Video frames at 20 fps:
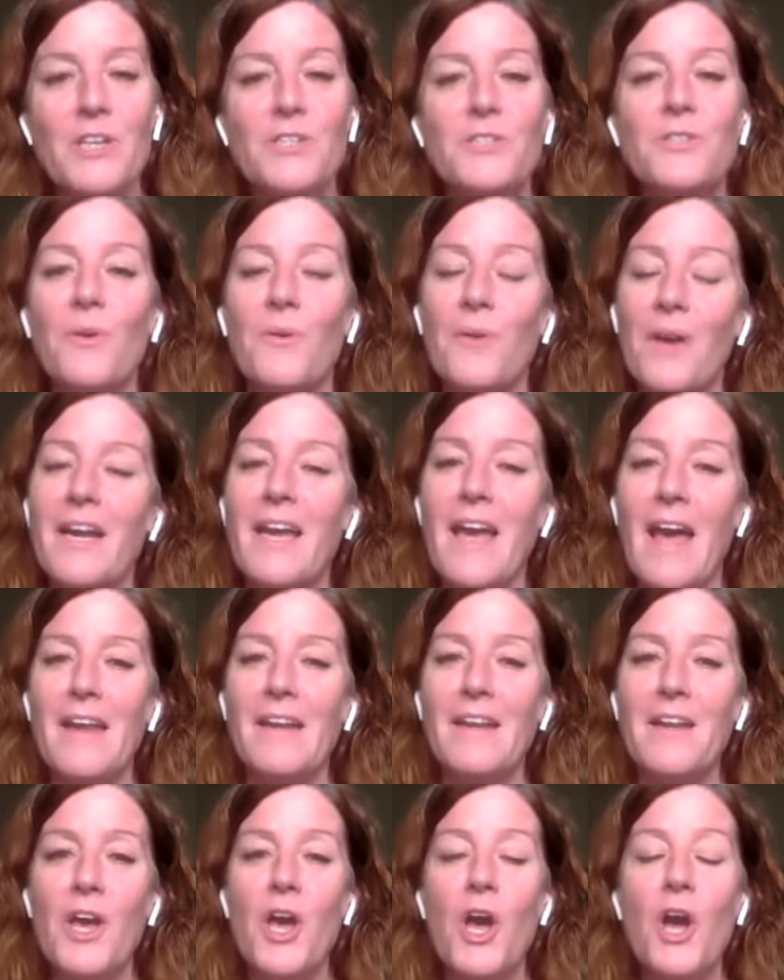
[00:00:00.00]
So
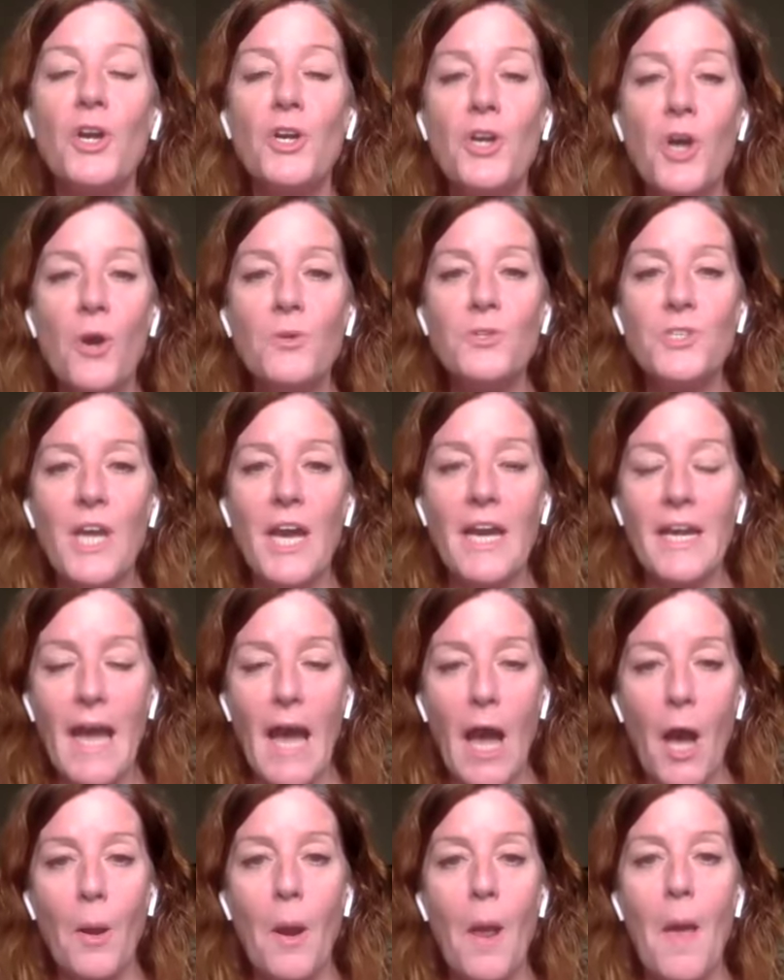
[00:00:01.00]
again, go check
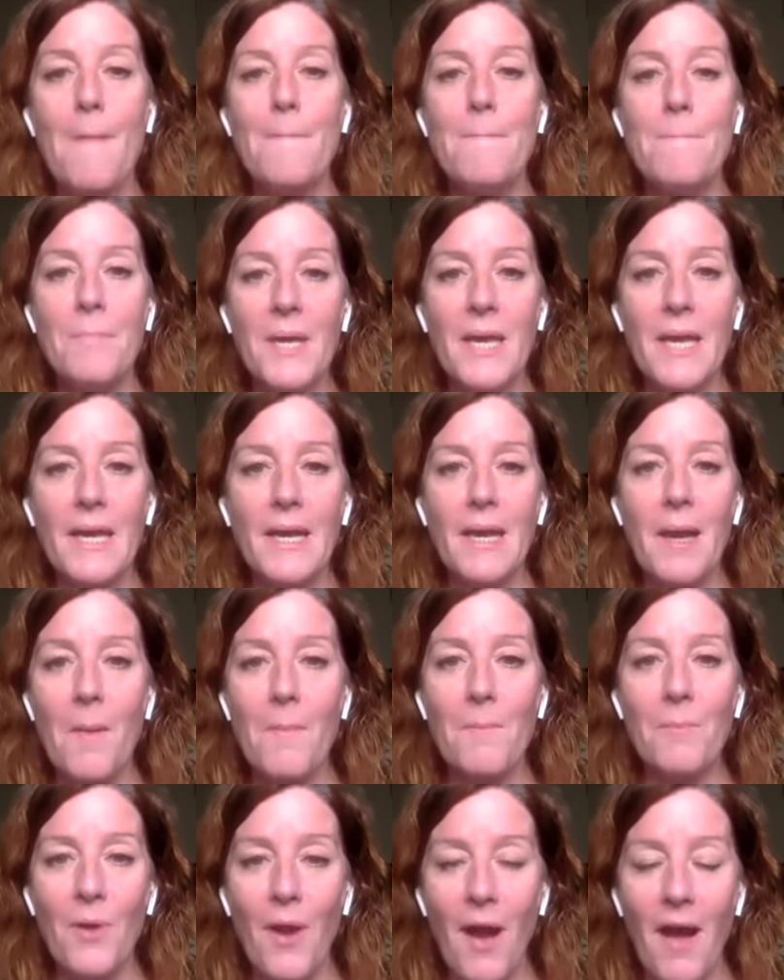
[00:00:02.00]
out
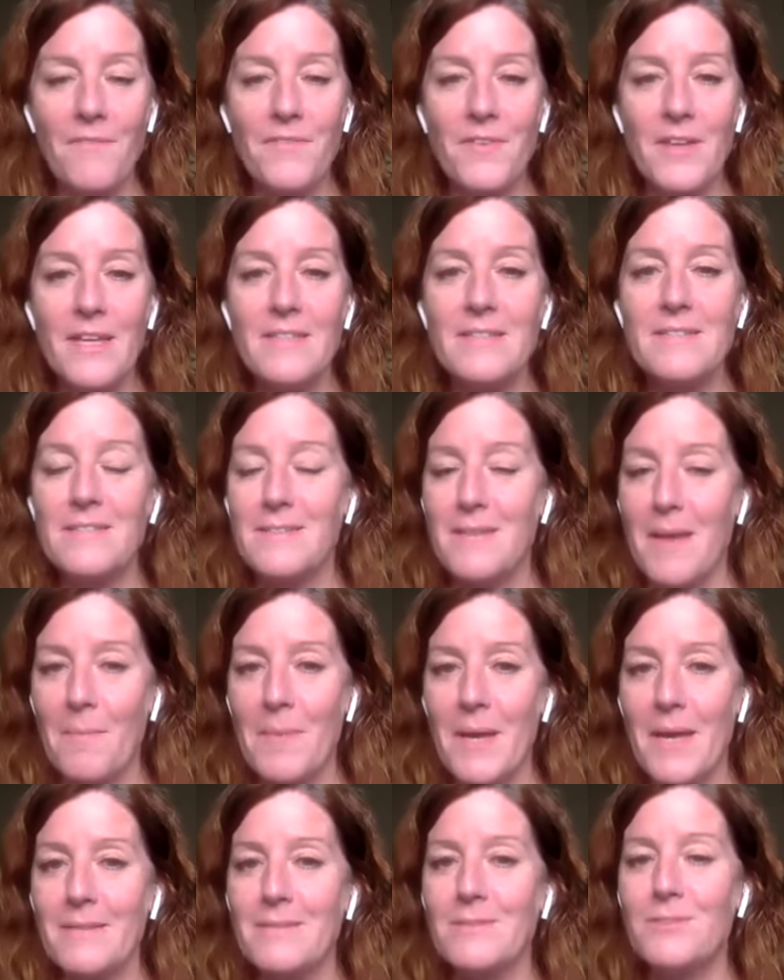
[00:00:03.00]

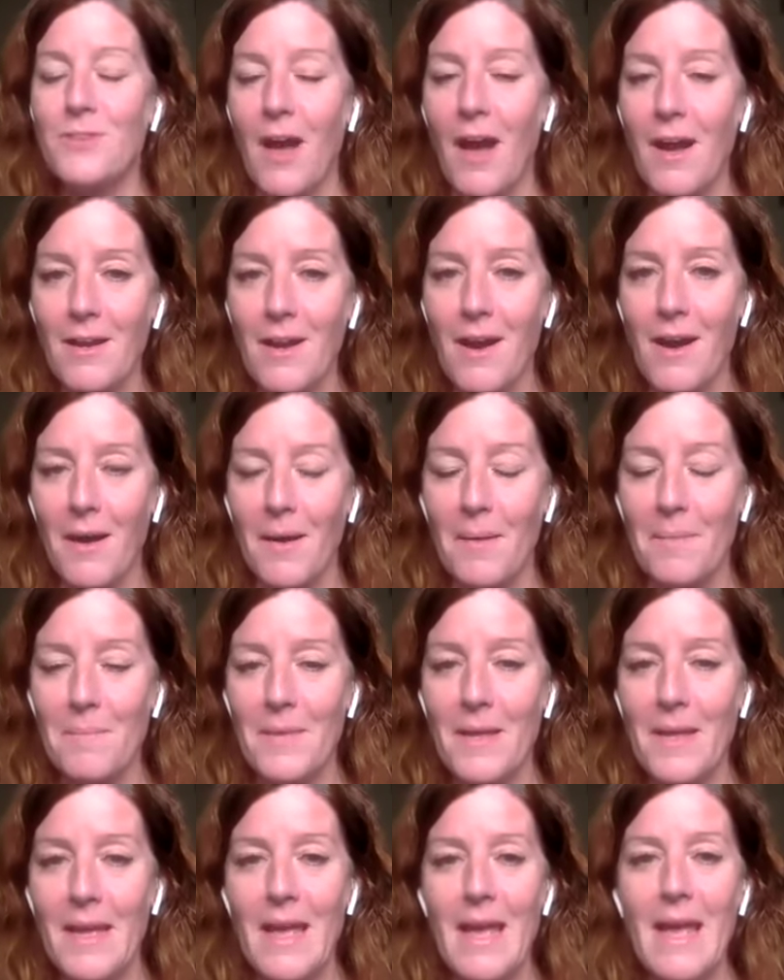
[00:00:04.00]
bigprofitsummit.com.